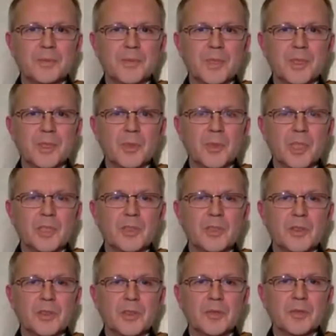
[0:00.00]
the question
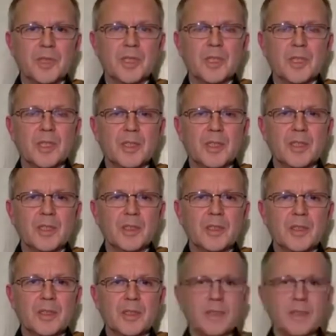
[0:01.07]
of
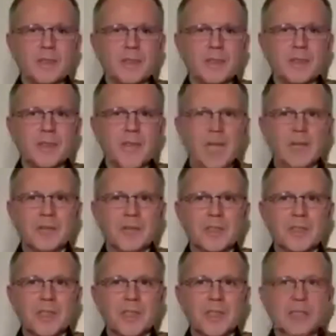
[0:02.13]
life and
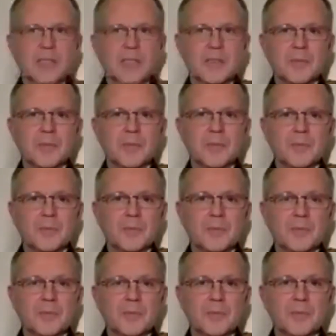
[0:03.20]
death.
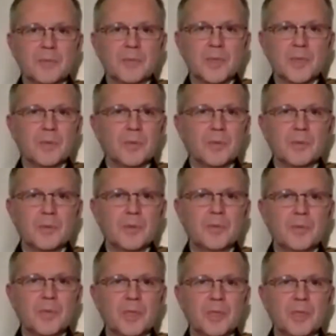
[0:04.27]
Don't, don't
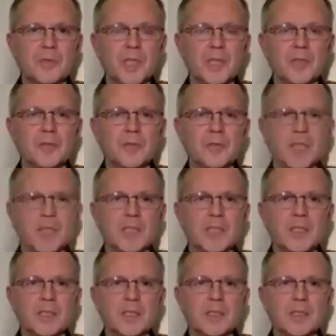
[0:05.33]
be afraid of
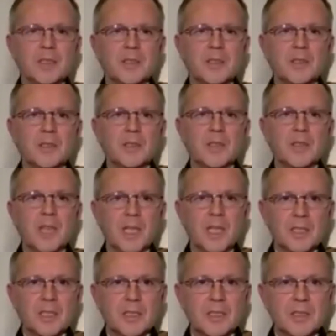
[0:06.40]
asking, just ask.